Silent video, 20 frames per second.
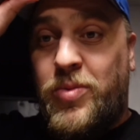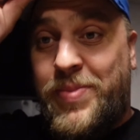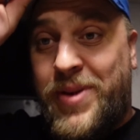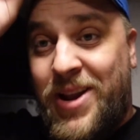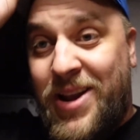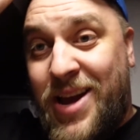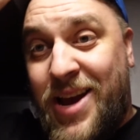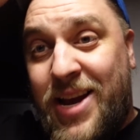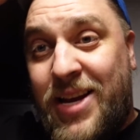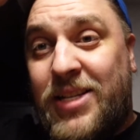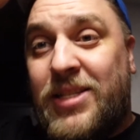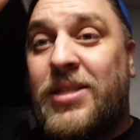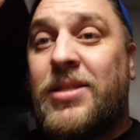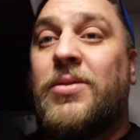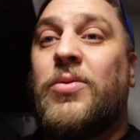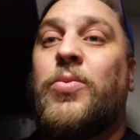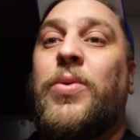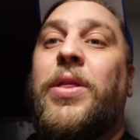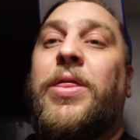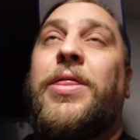would be
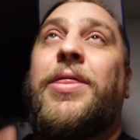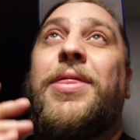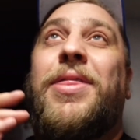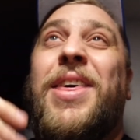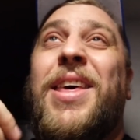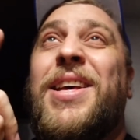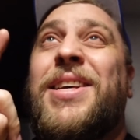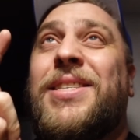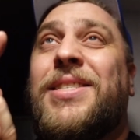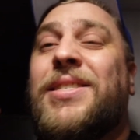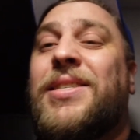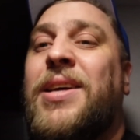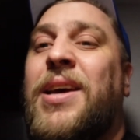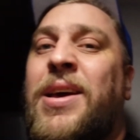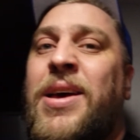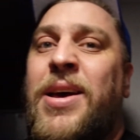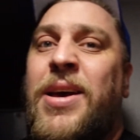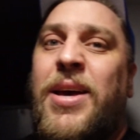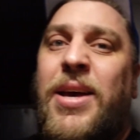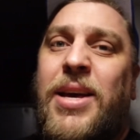nice with this
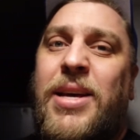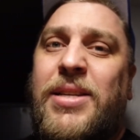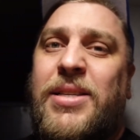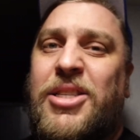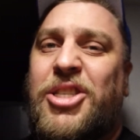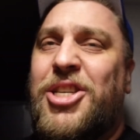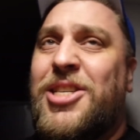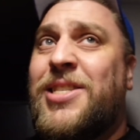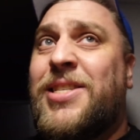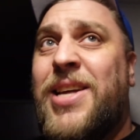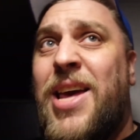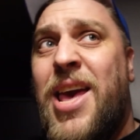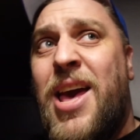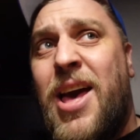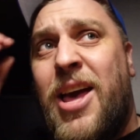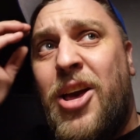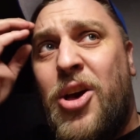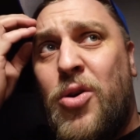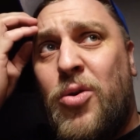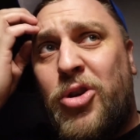is just say
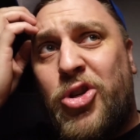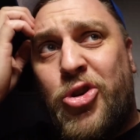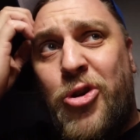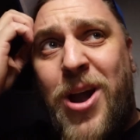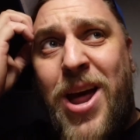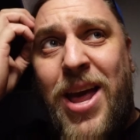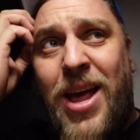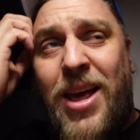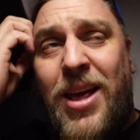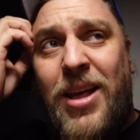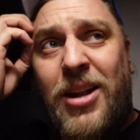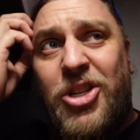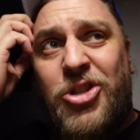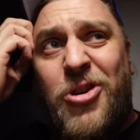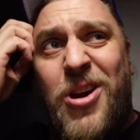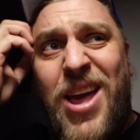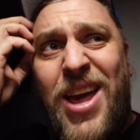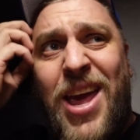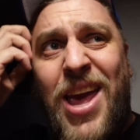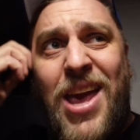I go dry,
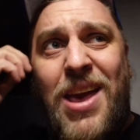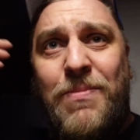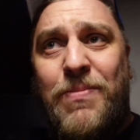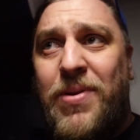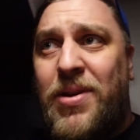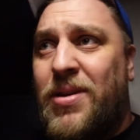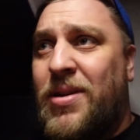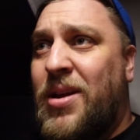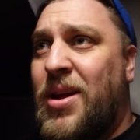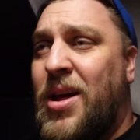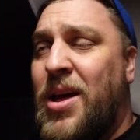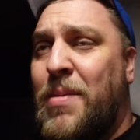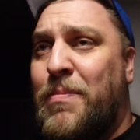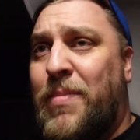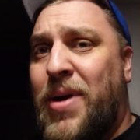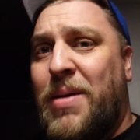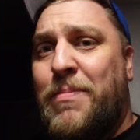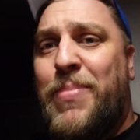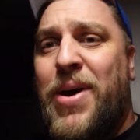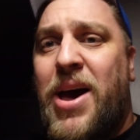dry camping,
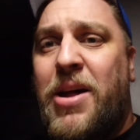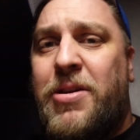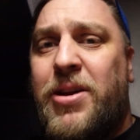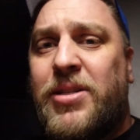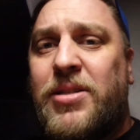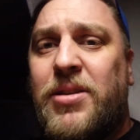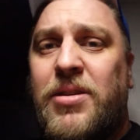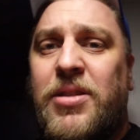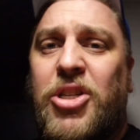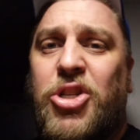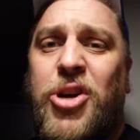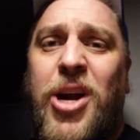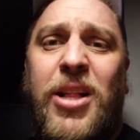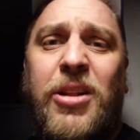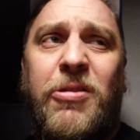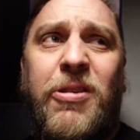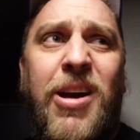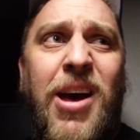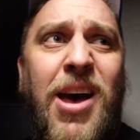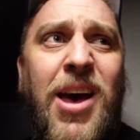my batteries on the
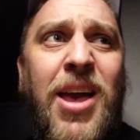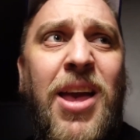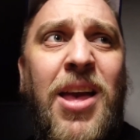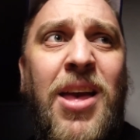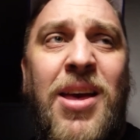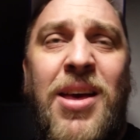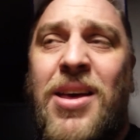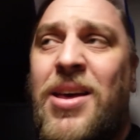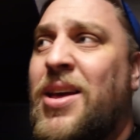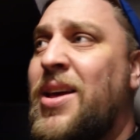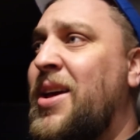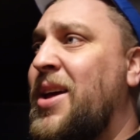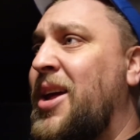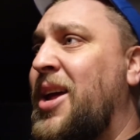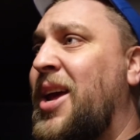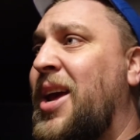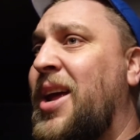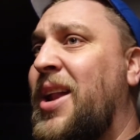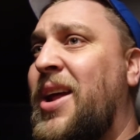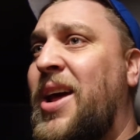trailer die,
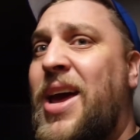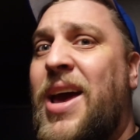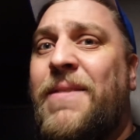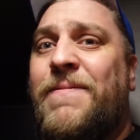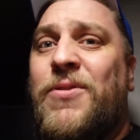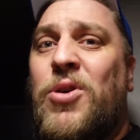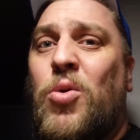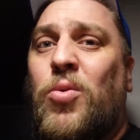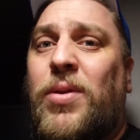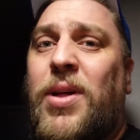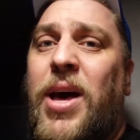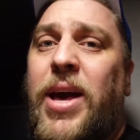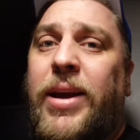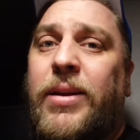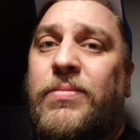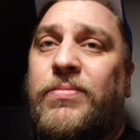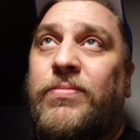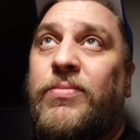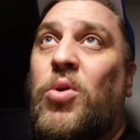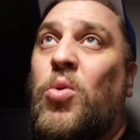and I have no
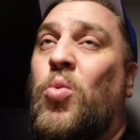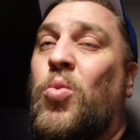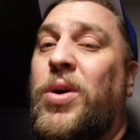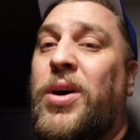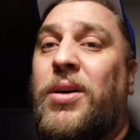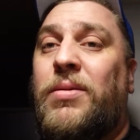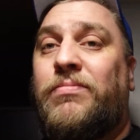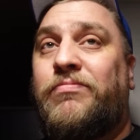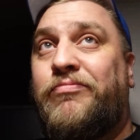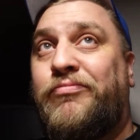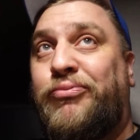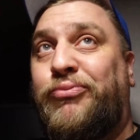light. Well,